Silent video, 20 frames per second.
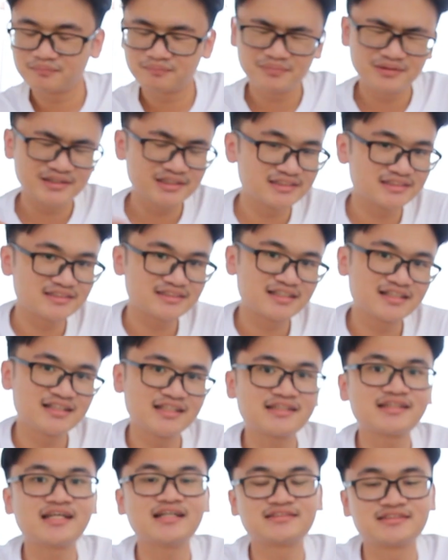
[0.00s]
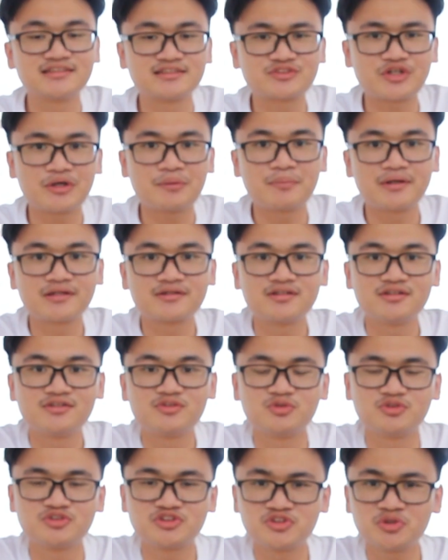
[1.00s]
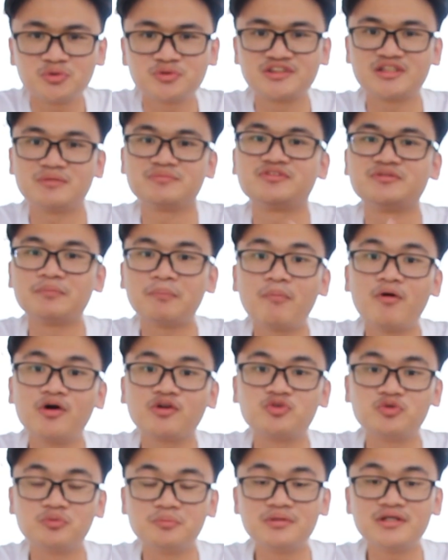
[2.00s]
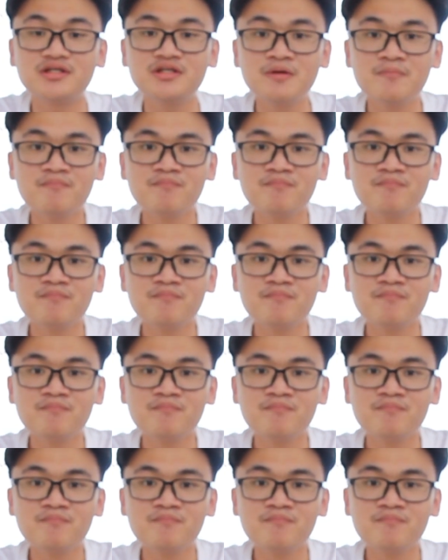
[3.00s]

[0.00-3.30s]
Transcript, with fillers: please click that subscribe button to show some support to me.